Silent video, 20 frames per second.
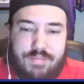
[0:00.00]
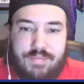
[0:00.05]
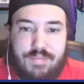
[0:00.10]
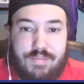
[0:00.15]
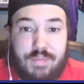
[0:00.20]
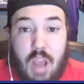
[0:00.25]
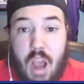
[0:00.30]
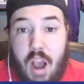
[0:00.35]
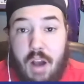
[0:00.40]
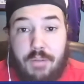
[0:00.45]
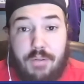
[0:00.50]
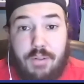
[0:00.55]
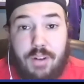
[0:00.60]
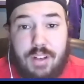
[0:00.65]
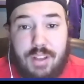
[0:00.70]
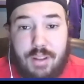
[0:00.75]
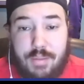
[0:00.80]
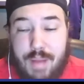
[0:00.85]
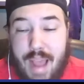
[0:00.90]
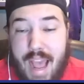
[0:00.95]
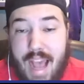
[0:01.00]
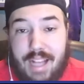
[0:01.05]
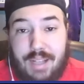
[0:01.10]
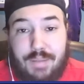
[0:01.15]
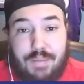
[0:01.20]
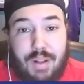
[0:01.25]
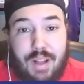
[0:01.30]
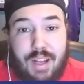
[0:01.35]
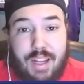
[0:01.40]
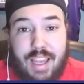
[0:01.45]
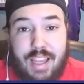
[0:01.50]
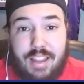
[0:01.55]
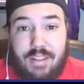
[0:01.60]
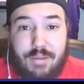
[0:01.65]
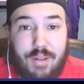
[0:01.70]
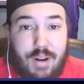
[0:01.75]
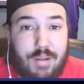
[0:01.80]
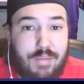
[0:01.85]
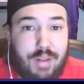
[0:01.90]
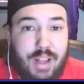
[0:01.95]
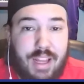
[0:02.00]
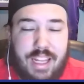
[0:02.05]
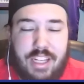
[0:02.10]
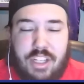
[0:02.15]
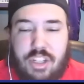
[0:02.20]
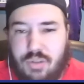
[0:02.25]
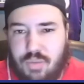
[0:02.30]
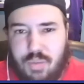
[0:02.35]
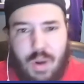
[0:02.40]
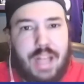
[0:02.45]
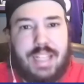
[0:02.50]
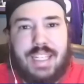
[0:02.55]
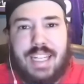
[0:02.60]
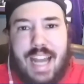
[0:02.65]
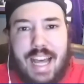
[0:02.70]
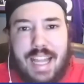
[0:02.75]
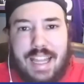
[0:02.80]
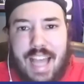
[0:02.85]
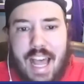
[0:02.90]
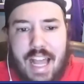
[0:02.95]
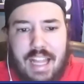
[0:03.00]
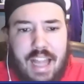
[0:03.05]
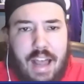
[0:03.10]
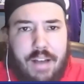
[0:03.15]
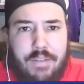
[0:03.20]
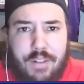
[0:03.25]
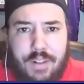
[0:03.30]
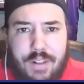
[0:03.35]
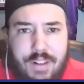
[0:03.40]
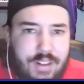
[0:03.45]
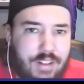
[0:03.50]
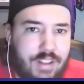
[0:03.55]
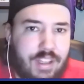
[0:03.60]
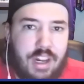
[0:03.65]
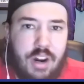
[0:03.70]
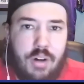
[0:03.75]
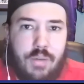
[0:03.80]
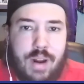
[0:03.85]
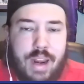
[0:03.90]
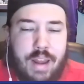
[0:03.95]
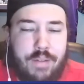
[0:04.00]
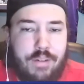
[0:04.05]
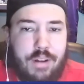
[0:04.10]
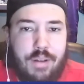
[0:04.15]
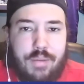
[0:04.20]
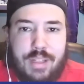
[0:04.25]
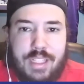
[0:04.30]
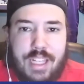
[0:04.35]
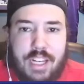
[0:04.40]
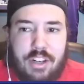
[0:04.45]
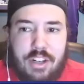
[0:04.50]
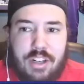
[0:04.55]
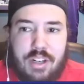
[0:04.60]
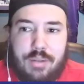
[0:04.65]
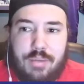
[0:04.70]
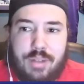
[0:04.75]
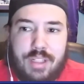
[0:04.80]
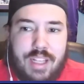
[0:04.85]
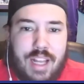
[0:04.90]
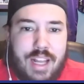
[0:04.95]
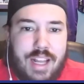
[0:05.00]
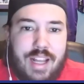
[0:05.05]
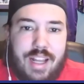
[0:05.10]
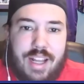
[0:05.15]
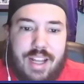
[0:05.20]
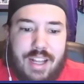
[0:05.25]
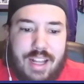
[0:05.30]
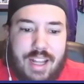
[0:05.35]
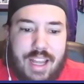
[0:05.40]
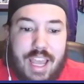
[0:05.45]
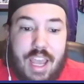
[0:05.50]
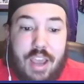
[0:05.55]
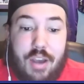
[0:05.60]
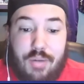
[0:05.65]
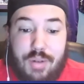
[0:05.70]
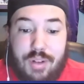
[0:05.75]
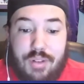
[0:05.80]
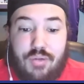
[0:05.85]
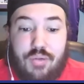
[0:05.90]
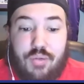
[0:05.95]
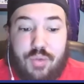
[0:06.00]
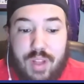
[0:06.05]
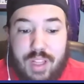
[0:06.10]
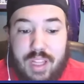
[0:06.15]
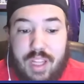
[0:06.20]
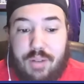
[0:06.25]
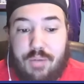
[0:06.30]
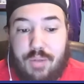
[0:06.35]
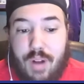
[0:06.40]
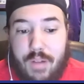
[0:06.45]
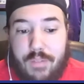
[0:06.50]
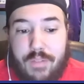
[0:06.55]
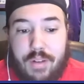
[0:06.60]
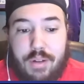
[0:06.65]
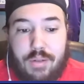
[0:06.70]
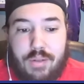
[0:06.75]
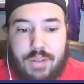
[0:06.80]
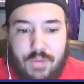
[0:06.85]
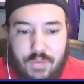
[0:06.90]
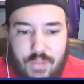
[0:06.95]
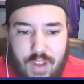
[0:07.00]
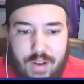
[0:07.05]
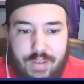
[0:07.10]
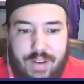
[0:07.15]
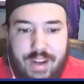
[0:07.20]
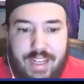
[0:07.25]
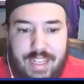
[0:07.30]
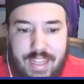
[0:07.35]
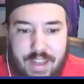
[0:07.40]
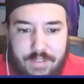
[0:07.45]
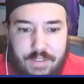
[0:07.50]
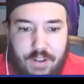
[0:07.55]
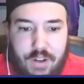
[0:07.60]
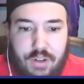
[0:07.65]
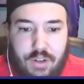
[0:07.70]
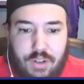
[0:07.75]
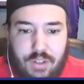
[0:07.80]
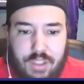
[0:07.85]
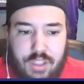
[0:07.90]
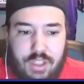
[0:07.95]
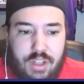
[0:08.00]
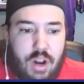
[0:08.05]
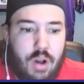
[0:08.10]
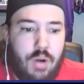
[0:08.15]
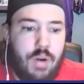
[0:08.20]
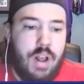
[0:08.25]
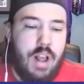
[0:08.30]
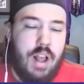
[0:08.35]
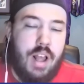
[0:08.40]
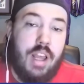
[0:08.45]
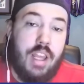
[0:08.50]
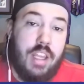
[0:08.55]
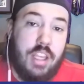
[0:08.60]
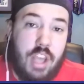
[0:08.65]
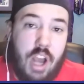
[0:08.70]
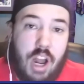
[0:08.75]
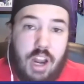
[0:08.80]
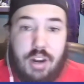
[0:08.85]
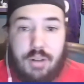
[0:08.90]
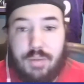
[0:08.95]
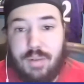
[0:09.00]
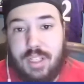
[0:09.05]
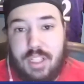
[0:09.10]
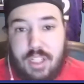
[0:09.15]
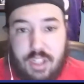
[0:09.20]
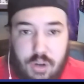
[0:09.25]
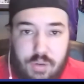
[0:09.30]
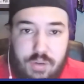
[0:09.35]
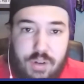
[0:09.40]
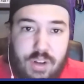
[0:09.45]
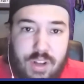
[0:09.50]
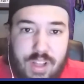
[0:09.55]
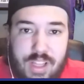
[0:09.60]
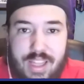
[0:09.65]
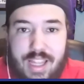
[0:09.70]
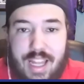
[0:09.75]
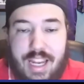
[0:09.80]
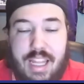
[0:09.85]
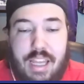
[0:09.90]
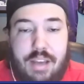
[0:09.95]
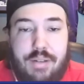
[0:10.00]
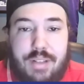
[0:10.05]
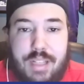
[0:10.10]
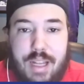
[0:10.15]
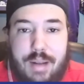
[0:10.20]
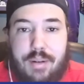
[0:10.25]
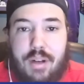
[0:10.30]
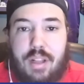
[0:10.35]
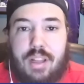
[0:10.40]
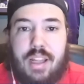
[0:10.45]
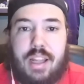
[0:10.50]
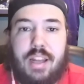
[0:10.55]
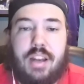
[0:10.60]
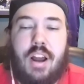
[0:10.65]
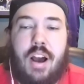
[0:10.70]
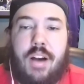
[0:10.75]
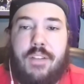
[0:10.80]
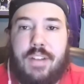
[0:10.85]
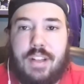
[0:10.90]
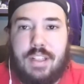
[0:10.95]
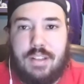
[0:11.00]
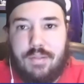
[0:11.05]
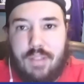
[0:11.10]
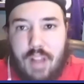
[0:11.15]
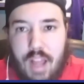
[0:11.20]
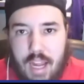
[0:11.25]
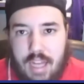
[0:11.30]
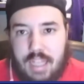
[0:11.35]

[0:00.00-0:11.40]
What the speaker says: coverage, the pass blocking, the run blocking just wasn't at that level. You know, whenever he was injured, it was really rough and it was very difficult. You know, Yanda was so good that he was able to lead an offensive line